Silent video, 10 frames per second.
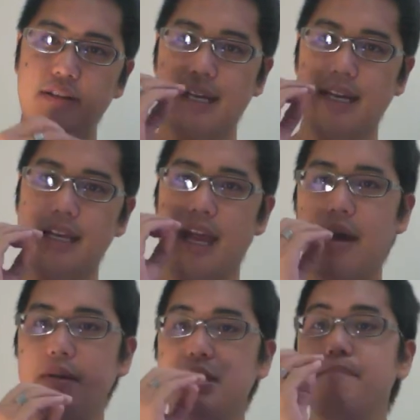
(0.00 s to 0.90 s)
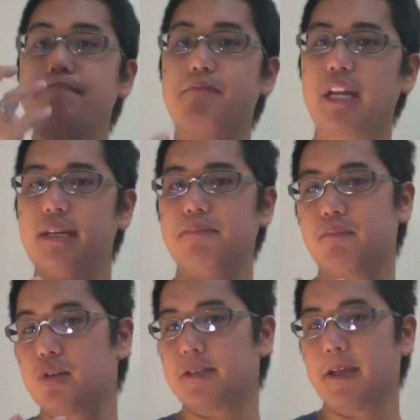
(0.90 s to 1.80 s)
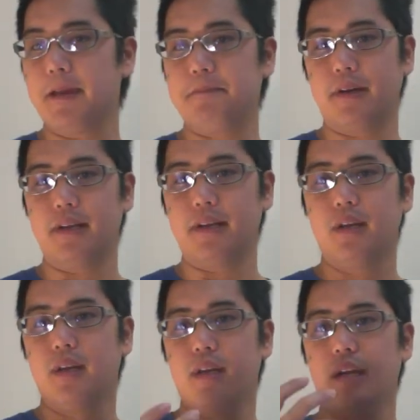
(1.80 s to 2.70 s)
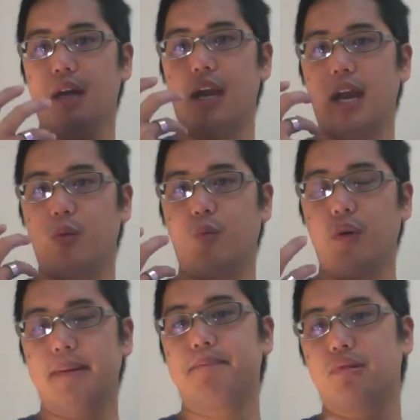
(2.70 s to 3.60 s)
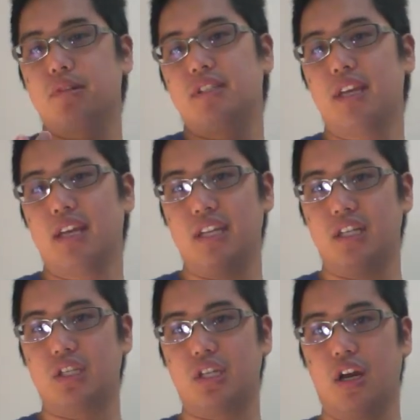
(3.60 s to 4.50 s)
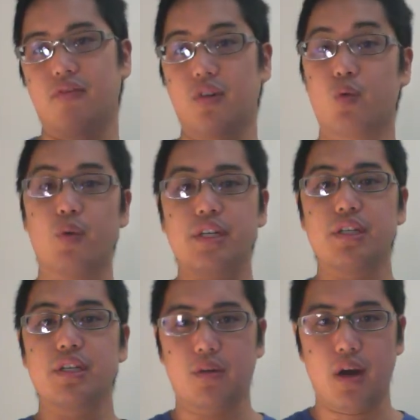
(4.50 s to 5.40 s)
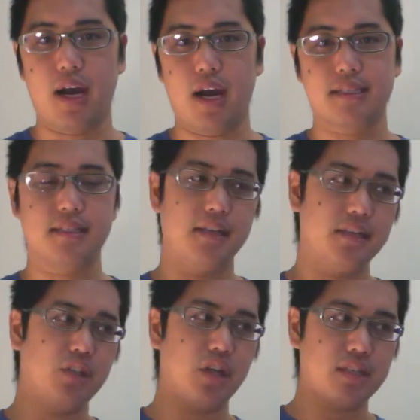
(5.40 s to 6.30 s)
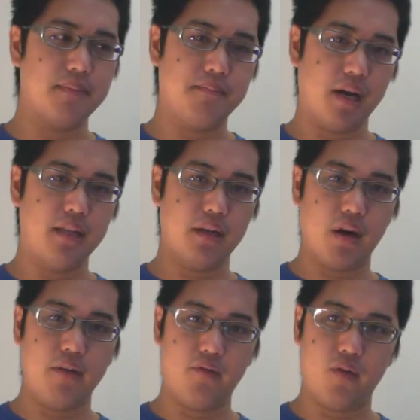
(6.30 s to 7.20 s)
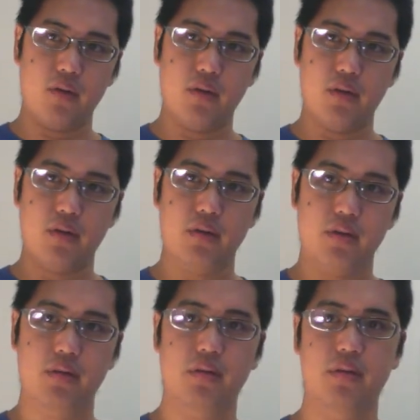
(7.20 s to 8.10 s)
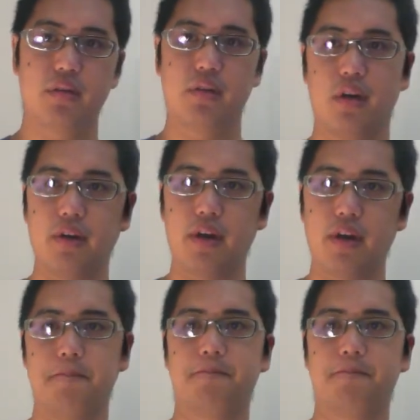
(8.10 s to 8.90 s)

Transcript: exactly how much money per se, but at what percentage of the original cost did Justin buy the car for? Okay,